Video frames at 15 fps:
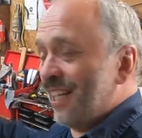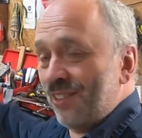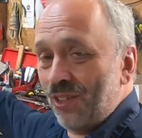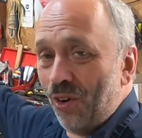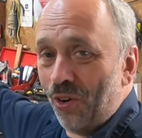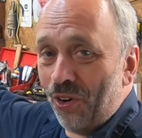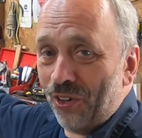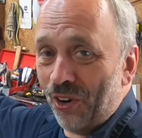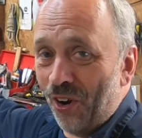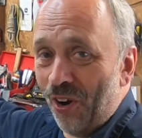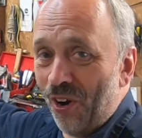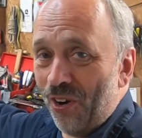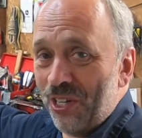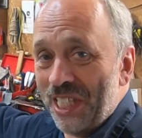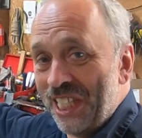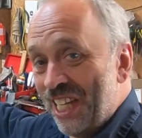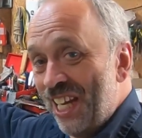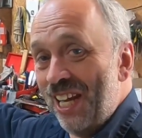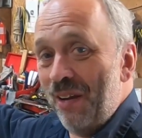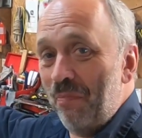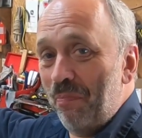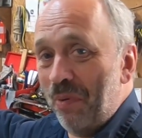that corner,
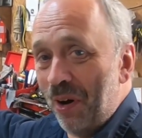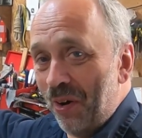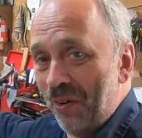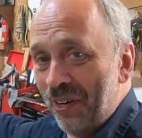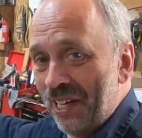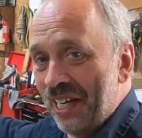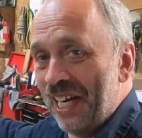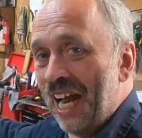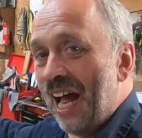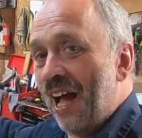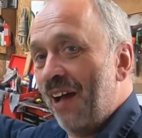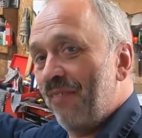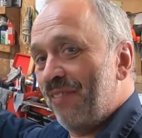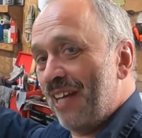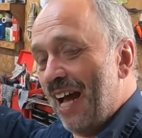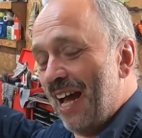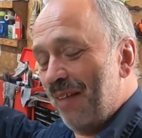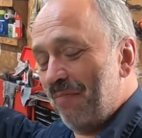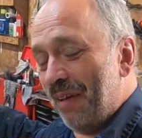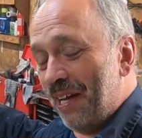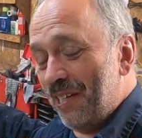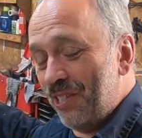deep buried, I've
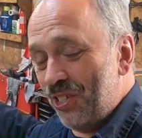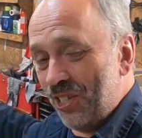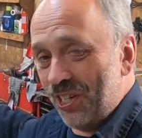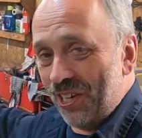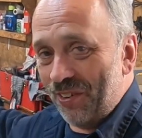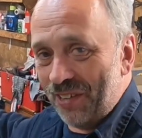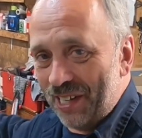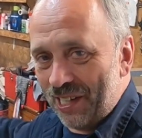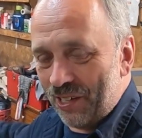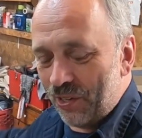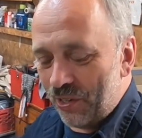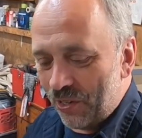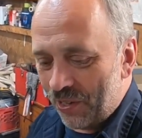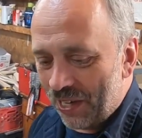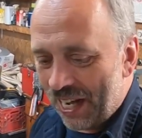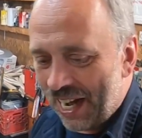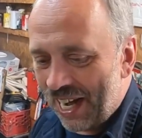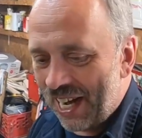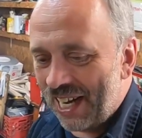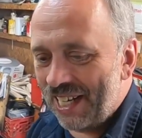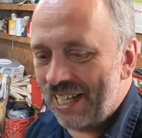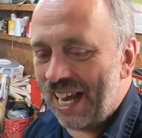got my generator,
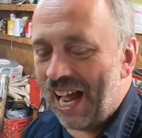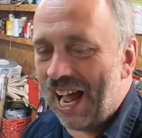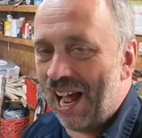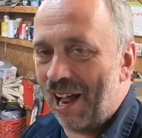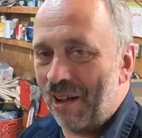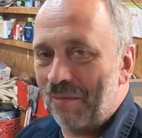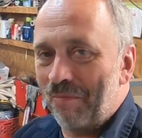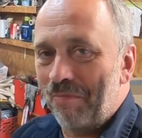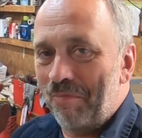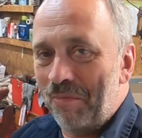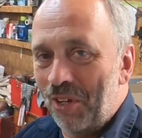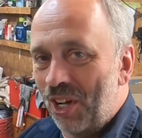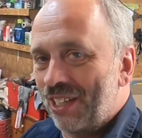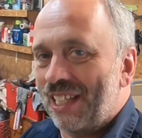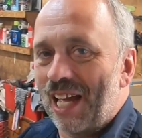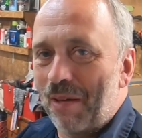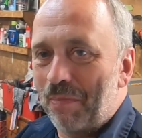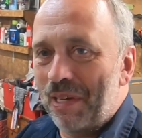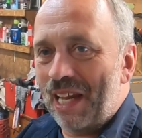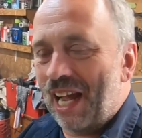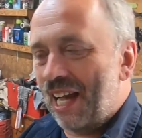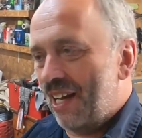and I'm not
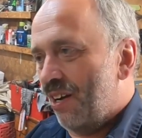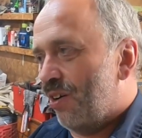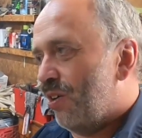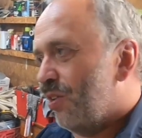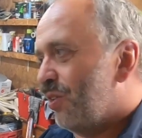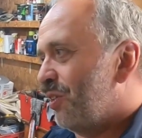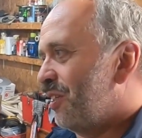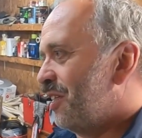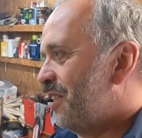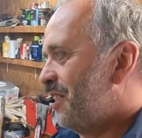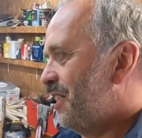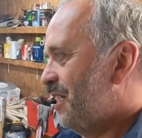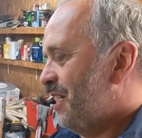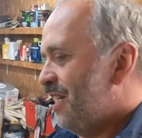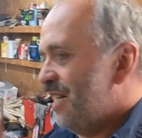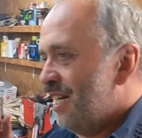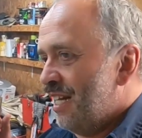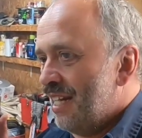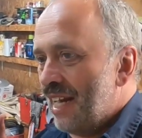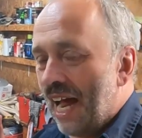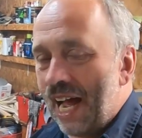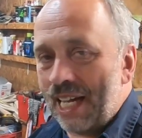happy at all.
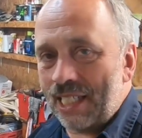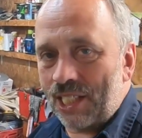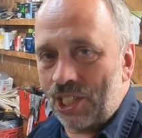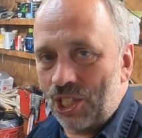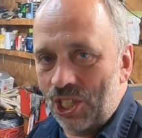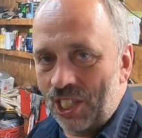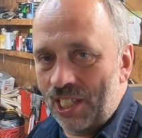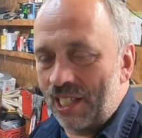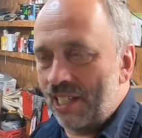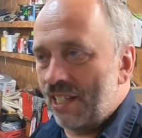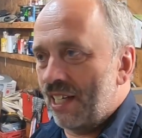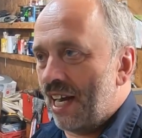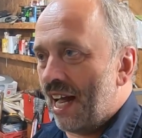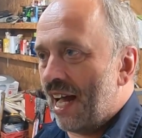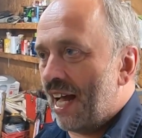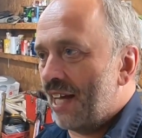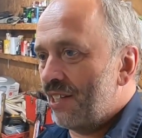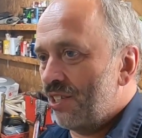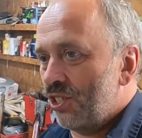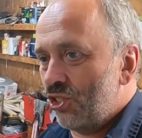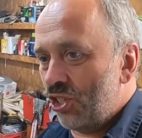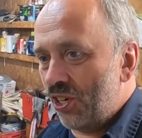Last year, I
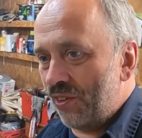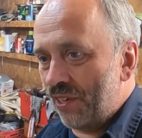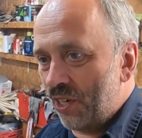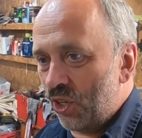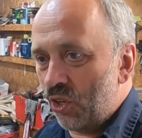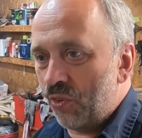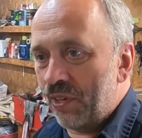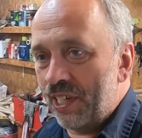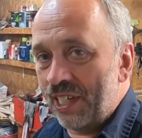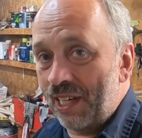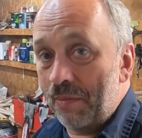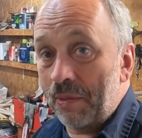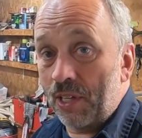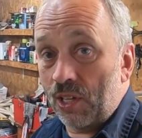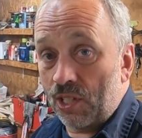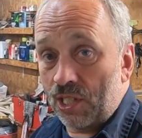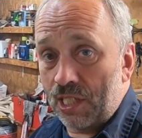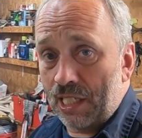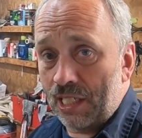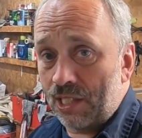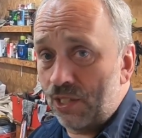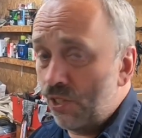had the generator ready because
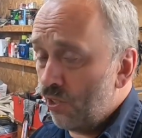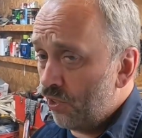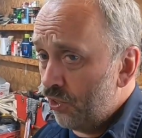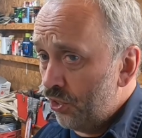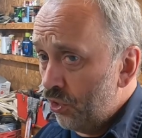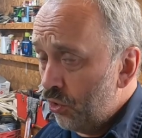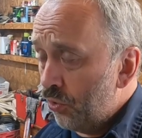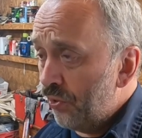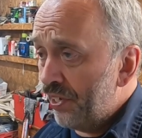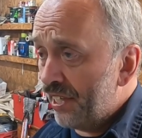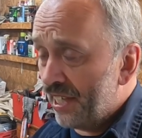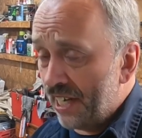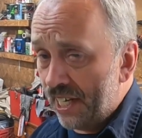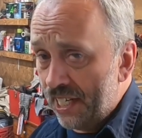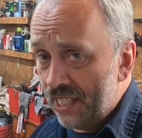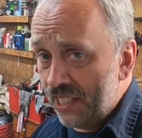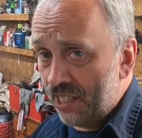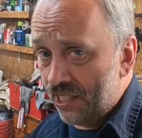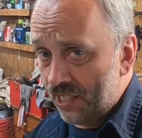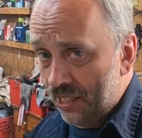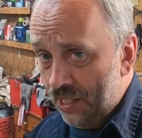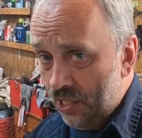it's the hurricane
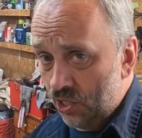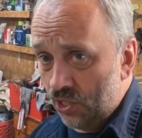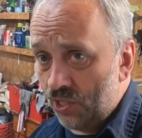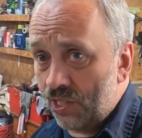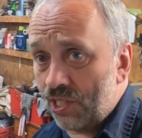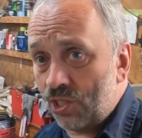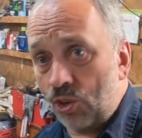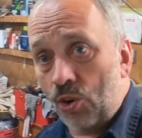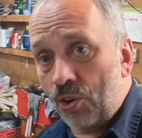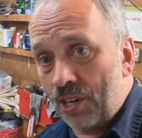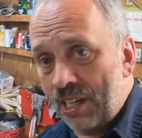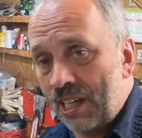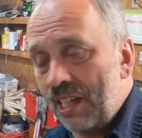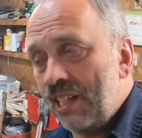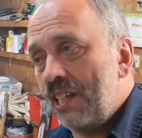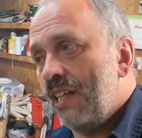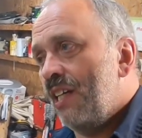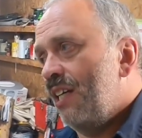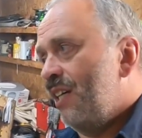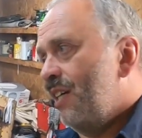season starting.